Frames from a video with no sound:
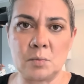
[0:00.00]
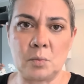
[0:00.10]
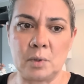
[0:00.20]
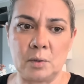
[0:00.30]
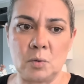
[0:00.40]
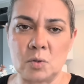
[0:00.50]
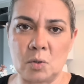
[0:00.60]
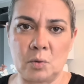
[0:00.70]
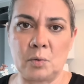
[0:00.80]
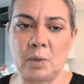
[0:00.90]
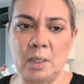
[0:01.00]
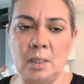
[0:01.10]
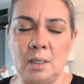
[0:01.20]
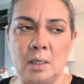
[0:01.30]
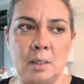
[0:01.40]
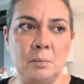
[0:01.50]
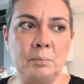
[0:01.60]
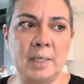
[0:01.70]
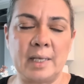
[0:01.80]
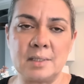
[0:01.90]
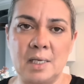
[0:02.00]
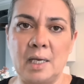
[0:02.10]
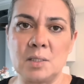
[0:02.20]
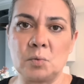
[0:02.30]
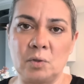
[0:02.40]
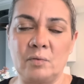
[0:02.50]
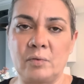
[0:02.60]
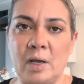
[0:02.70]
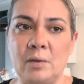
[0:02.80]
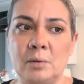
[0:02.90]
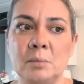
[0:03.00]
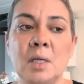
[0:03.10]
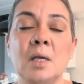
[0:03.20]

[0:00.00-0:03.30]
what those green um, plantains when you fry them.